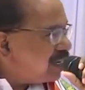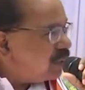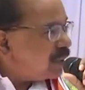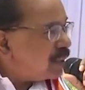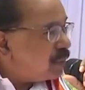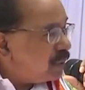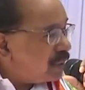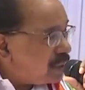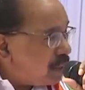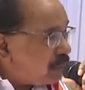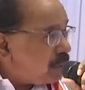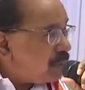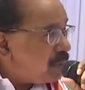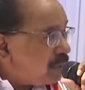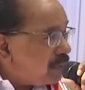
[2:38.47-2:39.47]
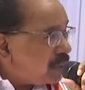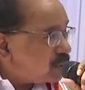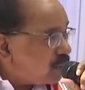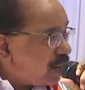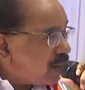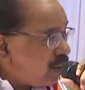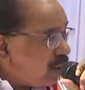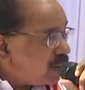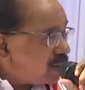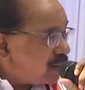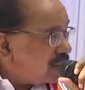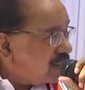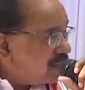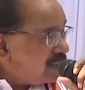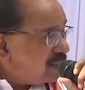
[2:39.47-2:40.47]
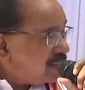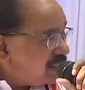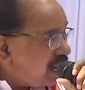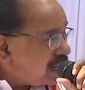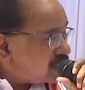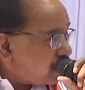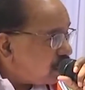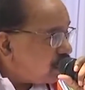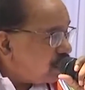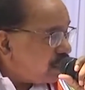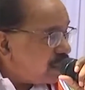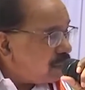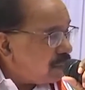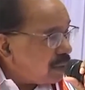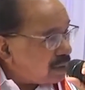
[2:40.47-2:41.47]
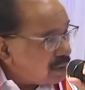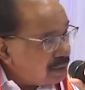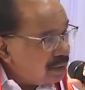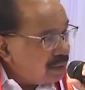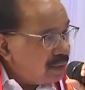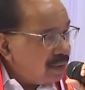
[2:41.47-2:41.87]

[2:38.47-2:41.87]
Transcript: Even the BJP members were not that supporting, but